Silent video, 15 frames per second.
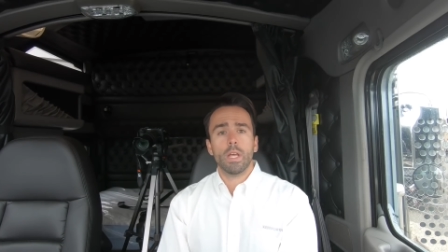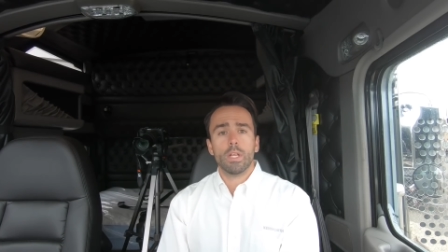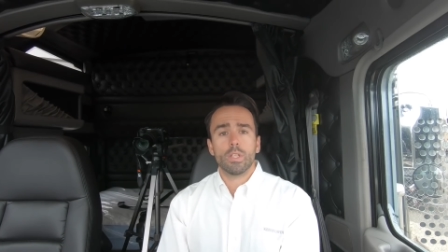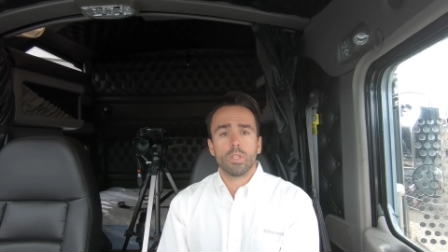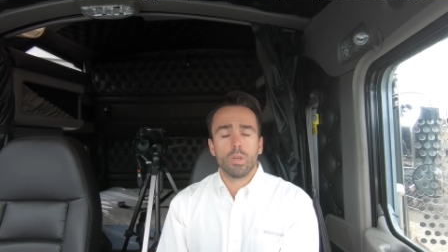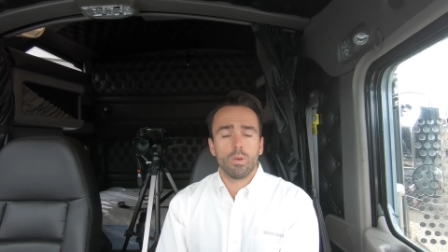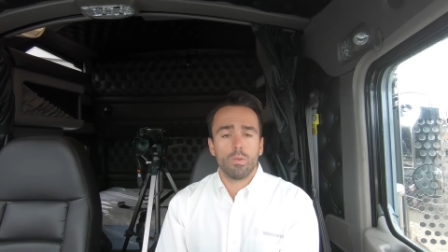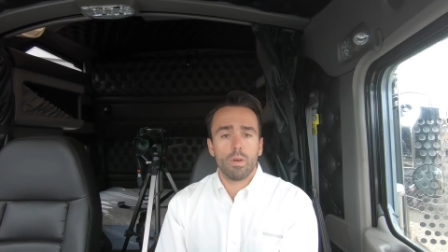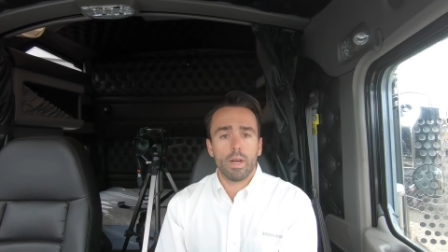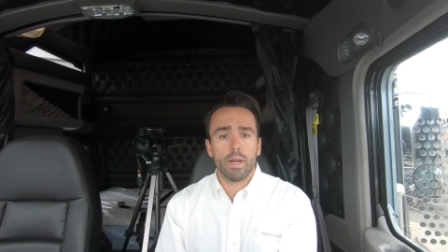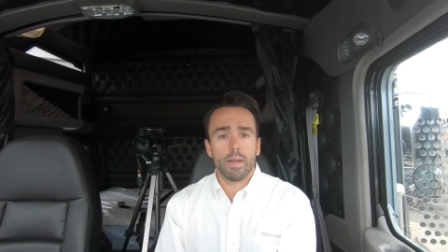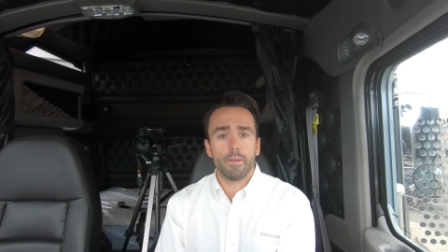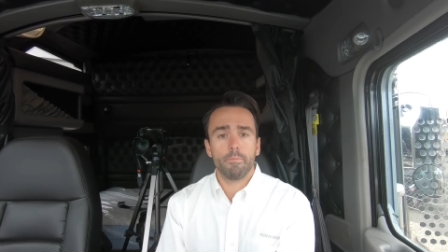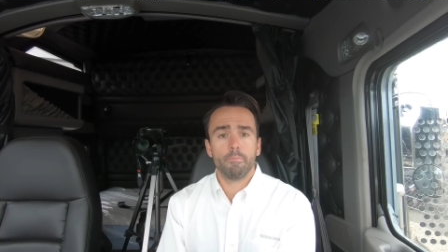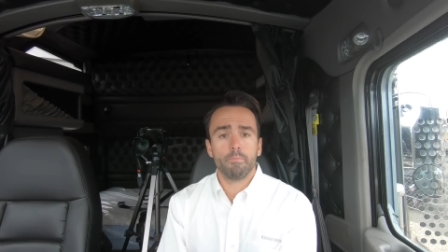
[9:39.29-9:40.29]

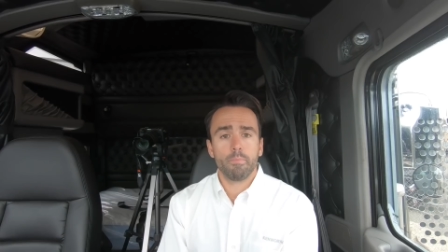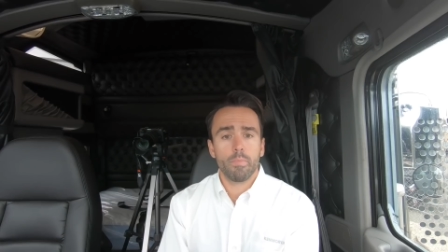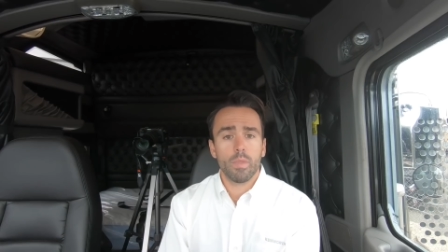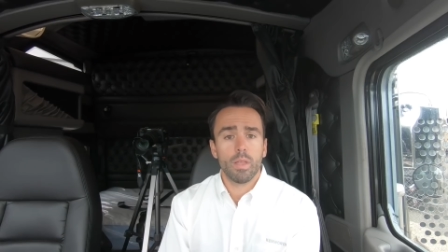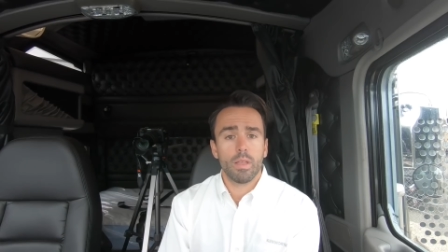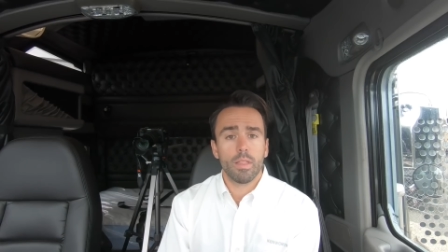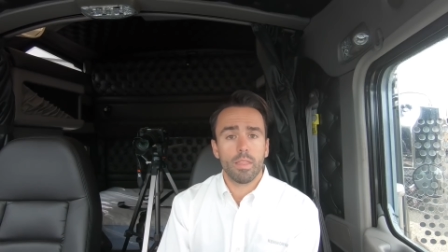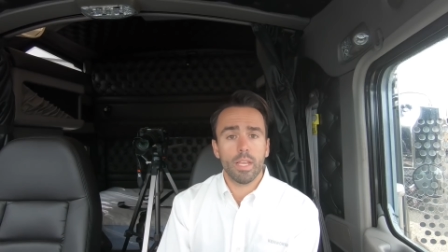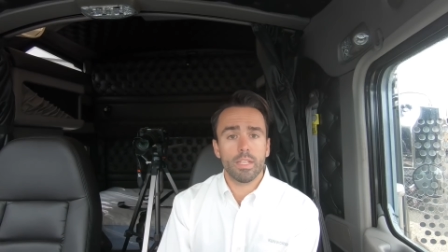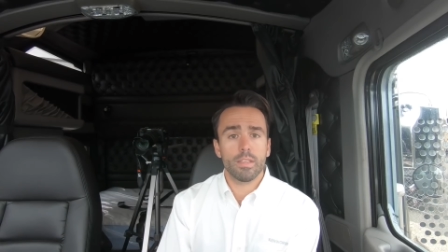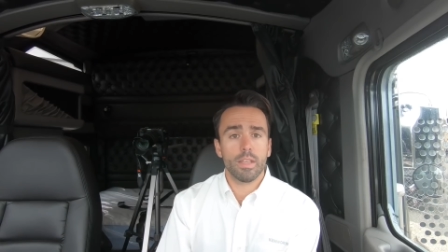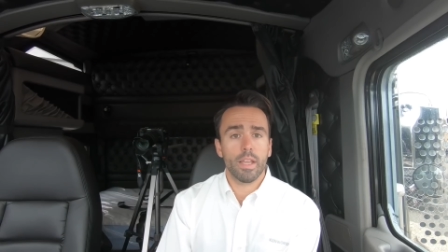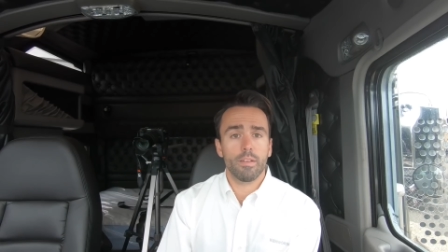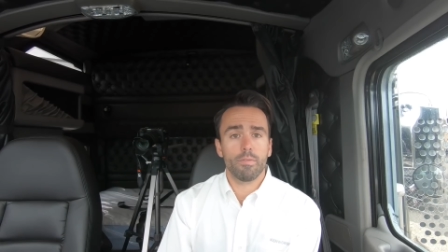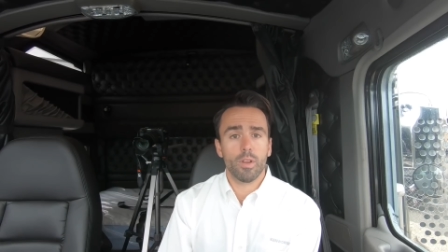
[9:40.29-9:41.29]
So thanks
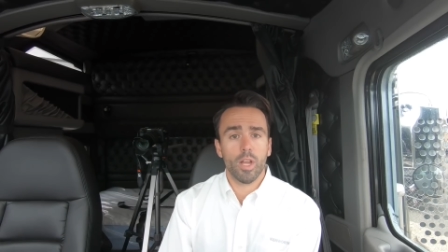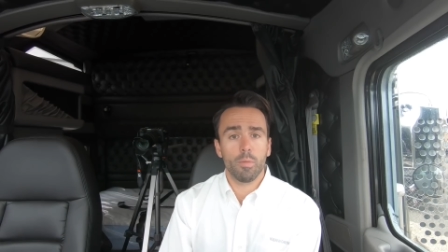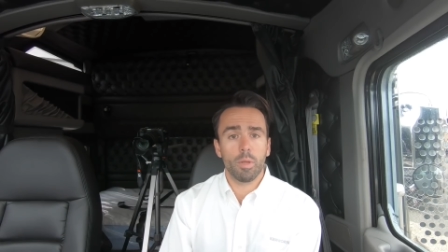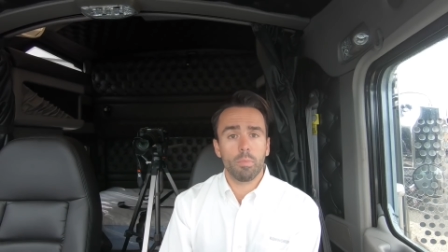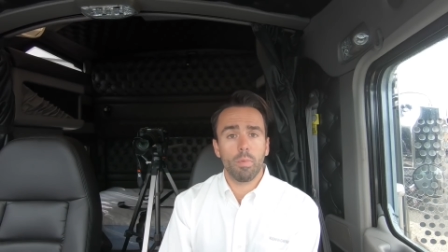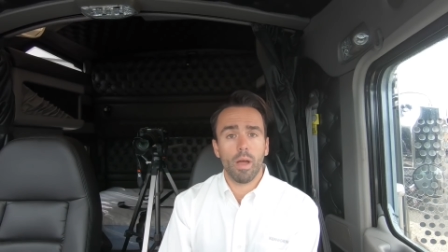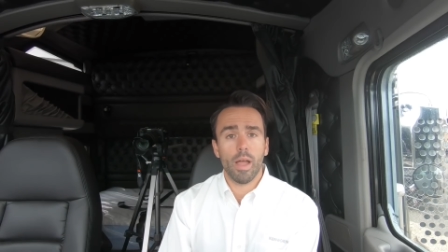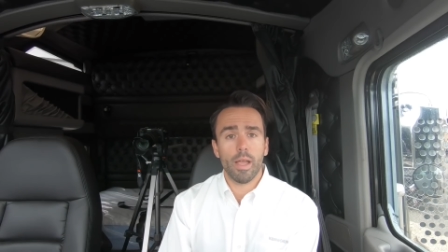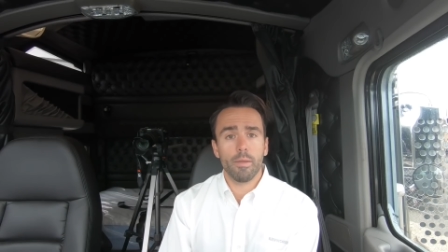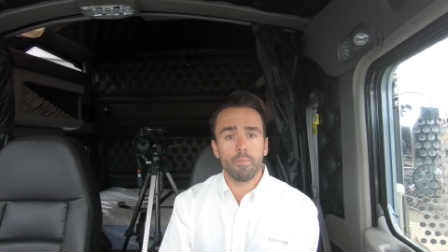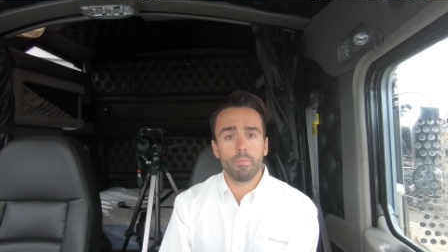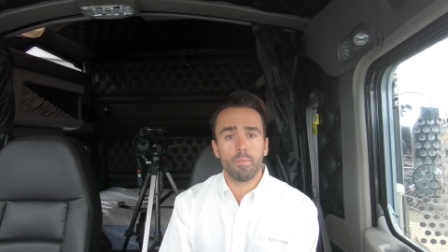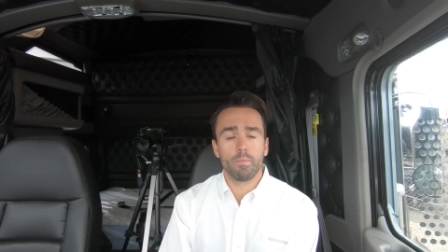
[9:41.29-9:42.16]
again for coming by.